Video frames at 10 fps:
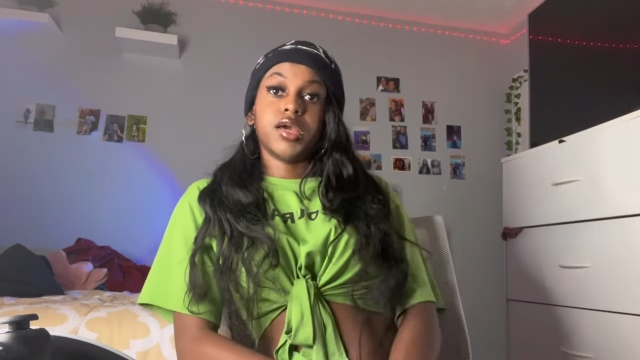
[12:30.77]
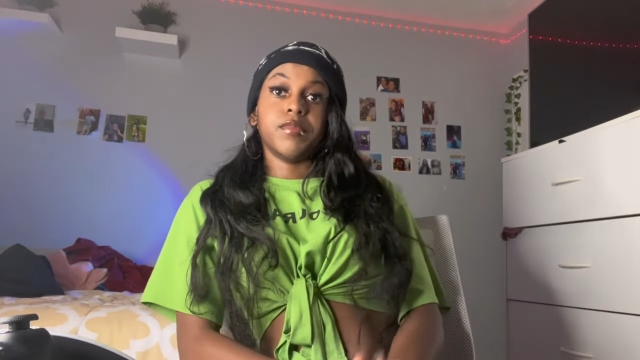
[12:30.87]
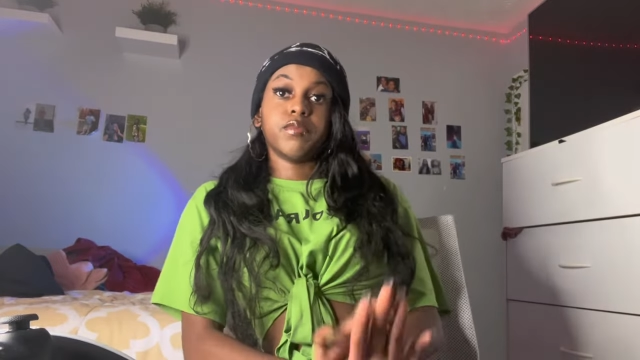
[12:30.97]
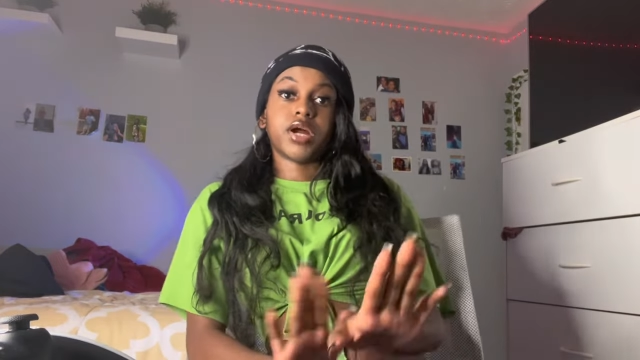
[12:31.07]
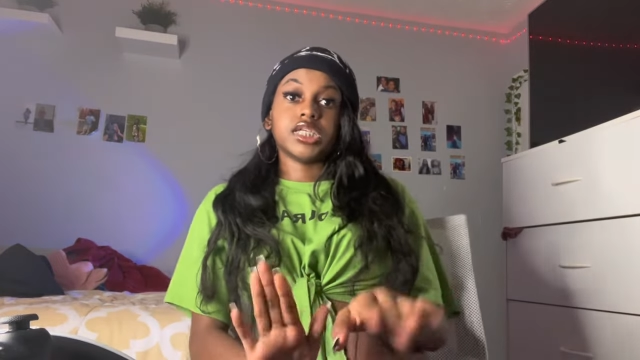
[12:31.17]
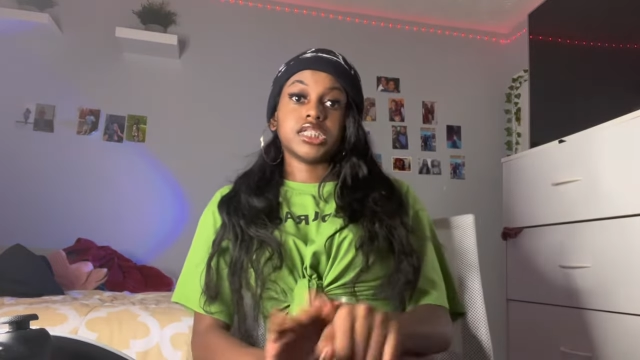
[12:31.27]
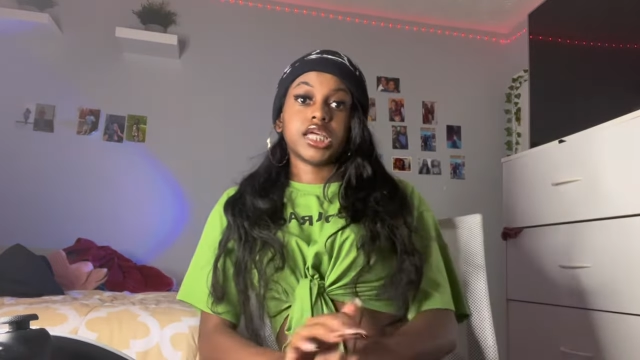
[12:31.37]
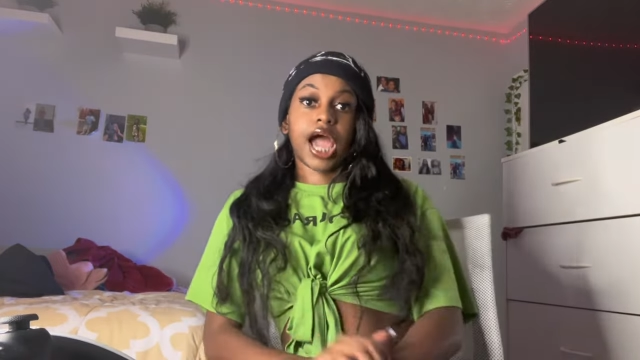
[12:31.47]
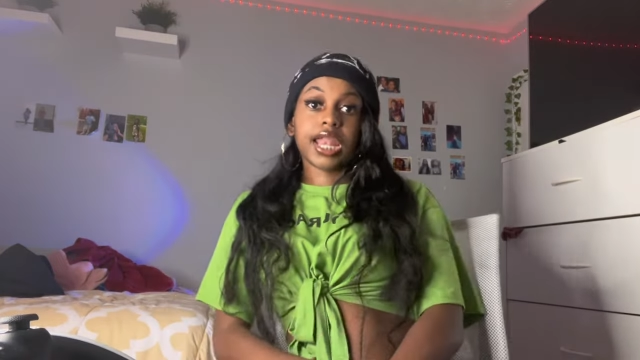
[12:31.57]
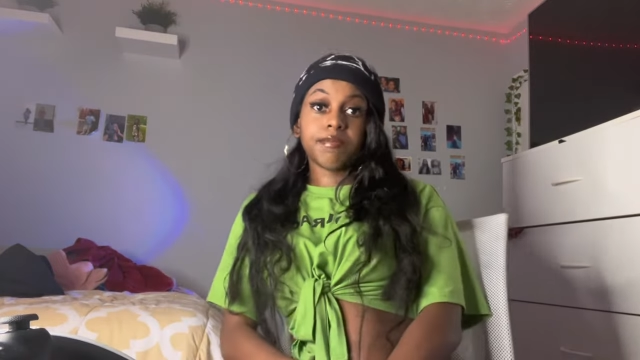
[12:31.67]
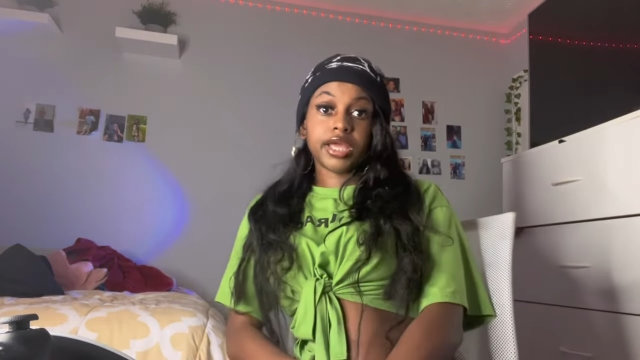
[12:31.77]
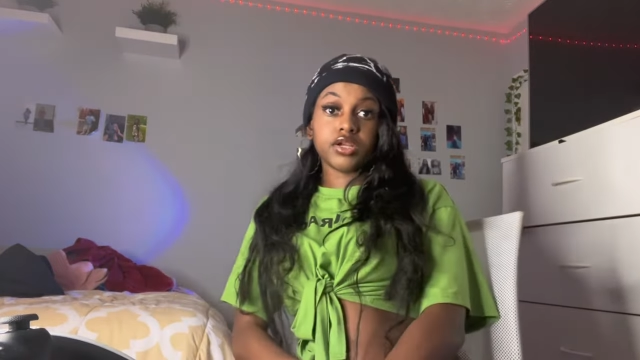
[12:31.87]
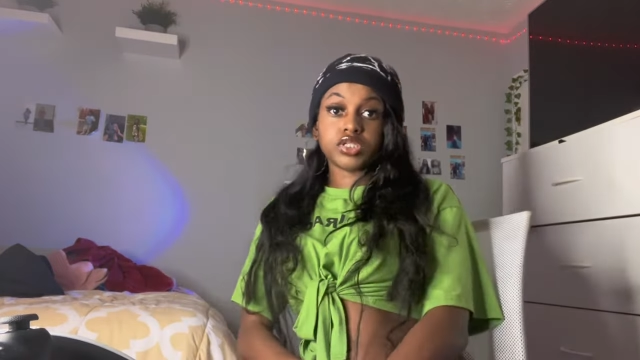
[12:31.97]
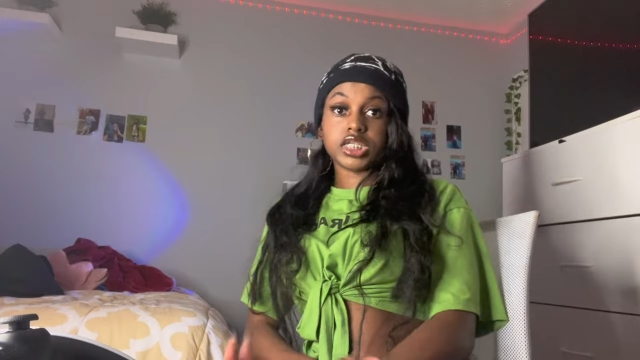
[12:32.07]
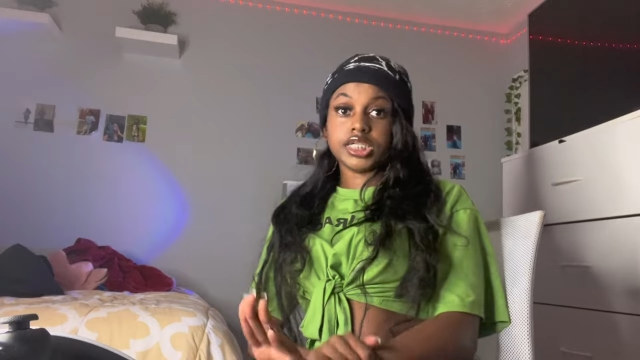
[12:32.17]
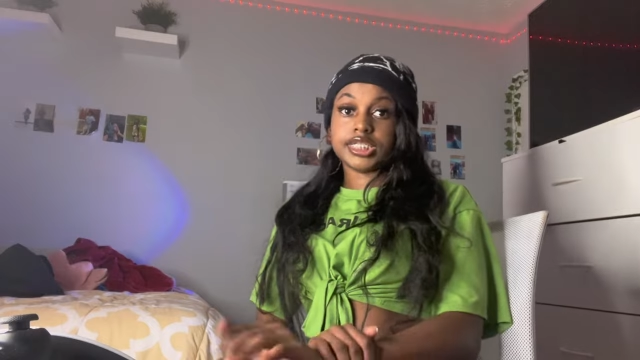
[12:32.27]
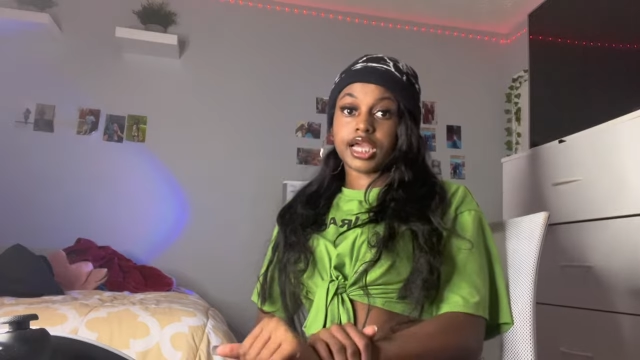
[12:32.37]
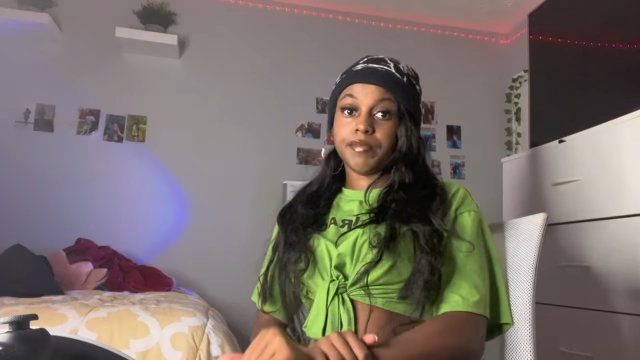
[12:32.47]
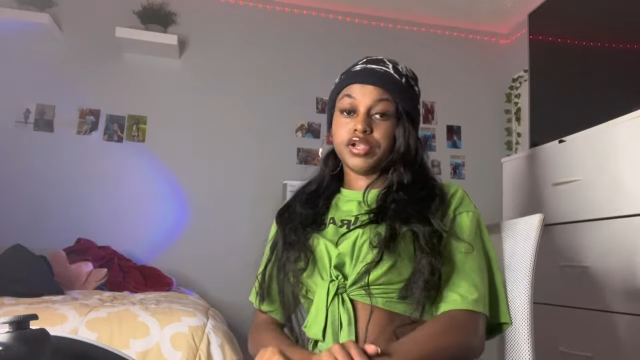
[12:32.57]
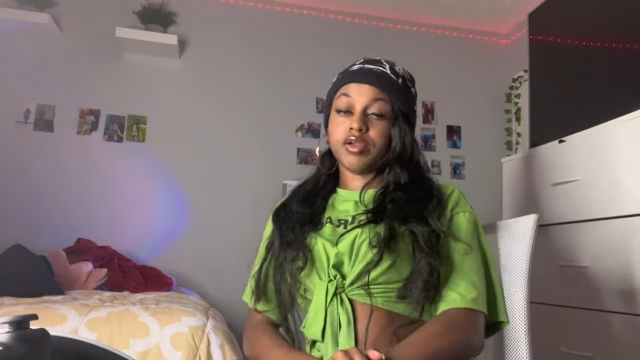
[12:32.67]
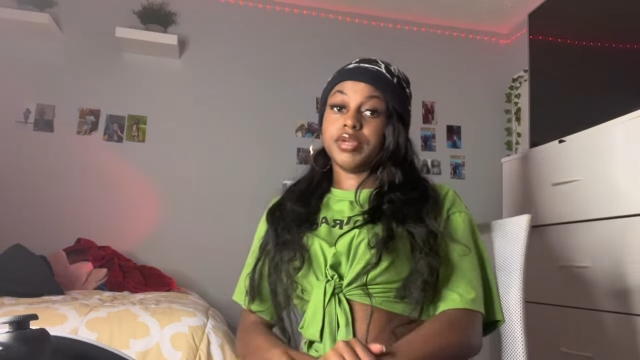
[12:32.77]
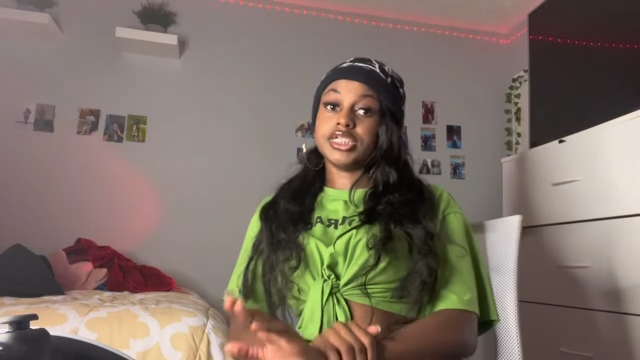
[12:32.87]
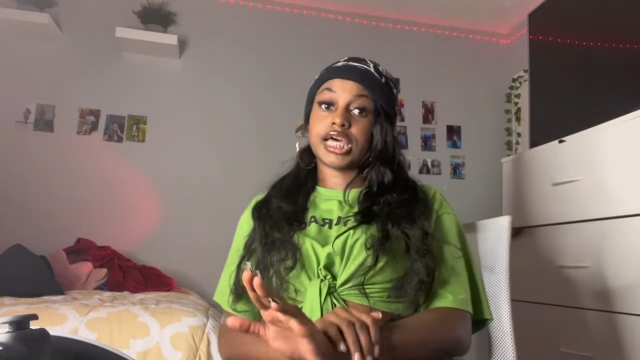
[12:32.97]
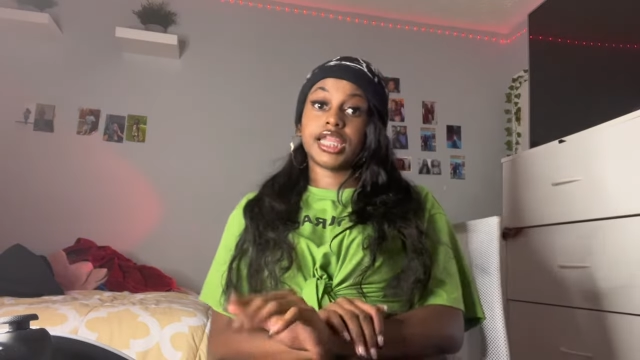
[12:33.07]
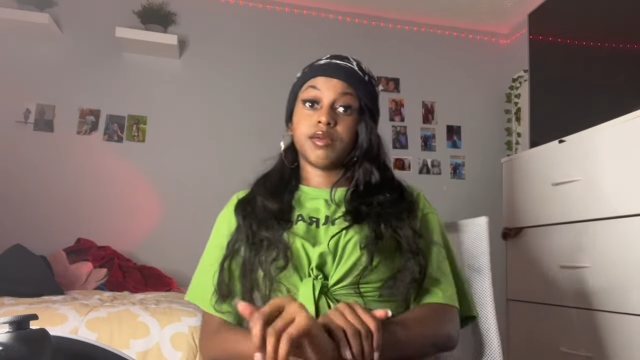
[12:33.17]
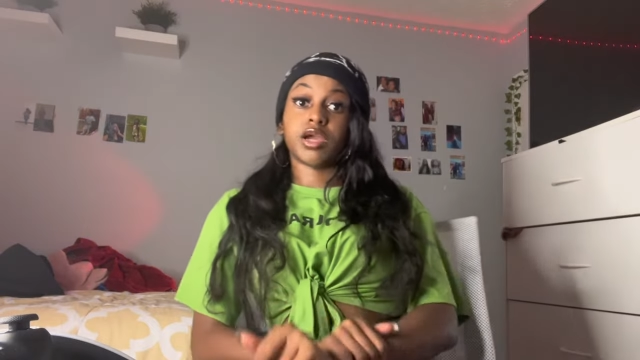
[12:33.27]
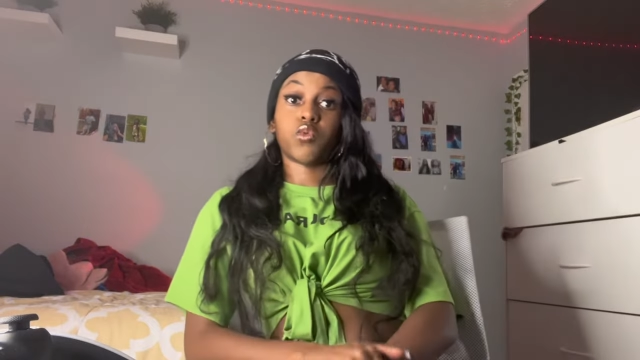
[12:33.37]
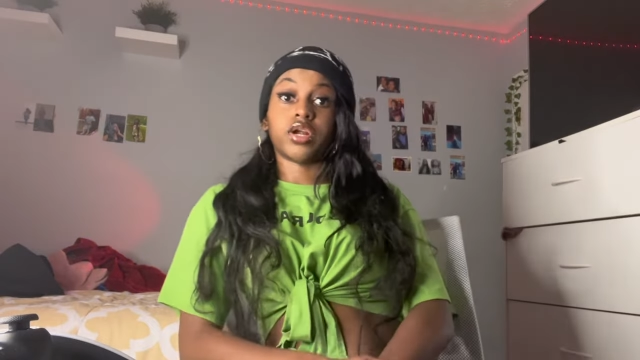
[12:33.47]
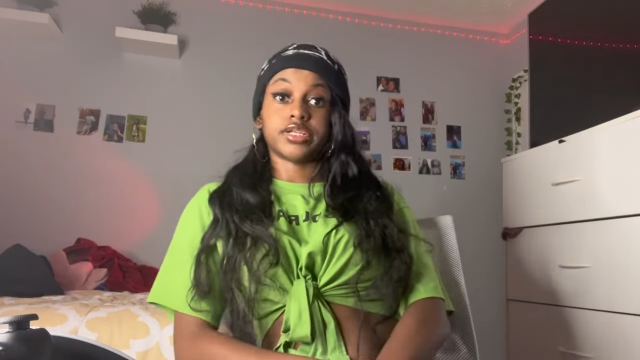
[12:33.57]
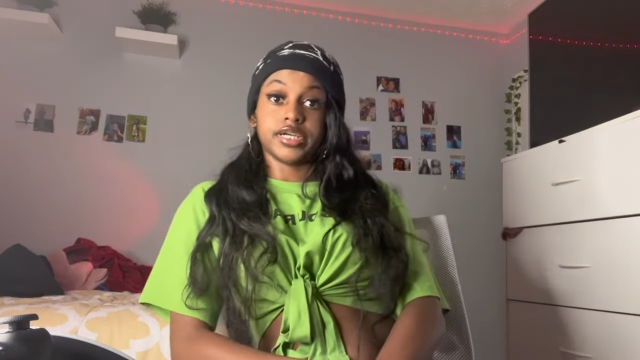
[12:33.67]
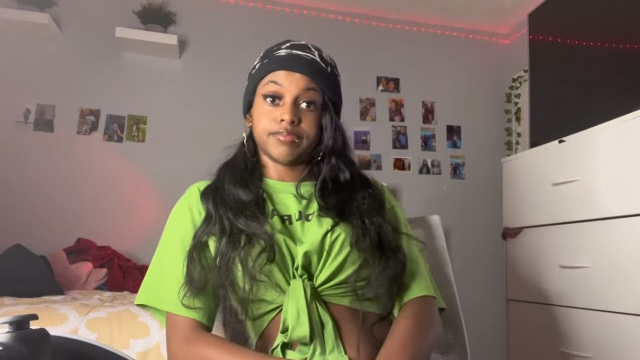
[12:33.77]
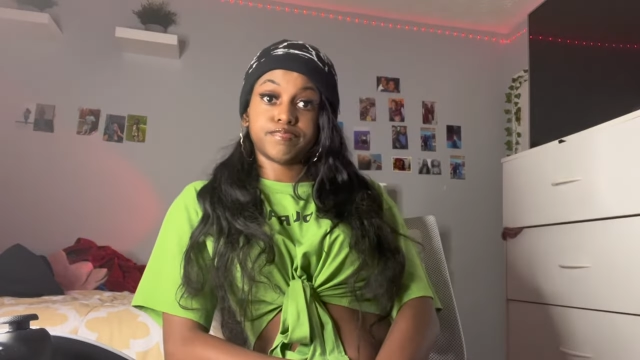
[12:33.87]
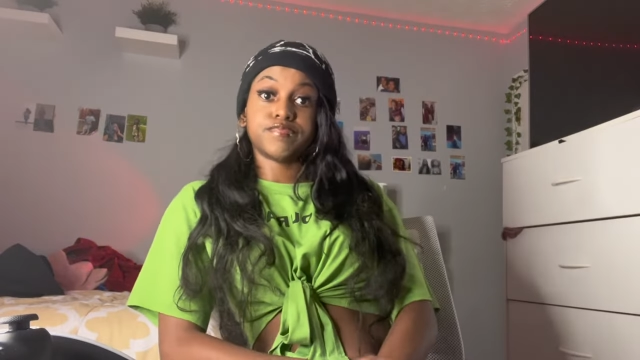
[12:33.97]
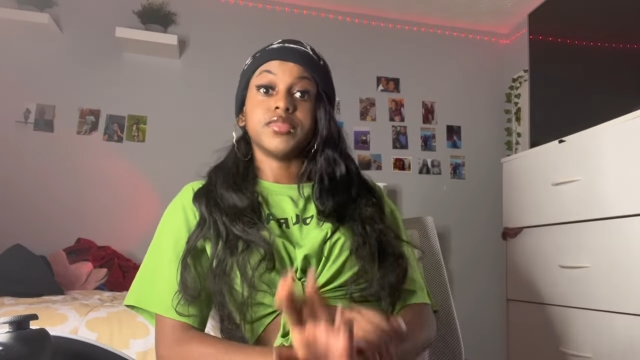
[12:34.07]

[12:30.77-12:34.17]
Me personally, I didn't make no scene in the second period because I had to get my work done.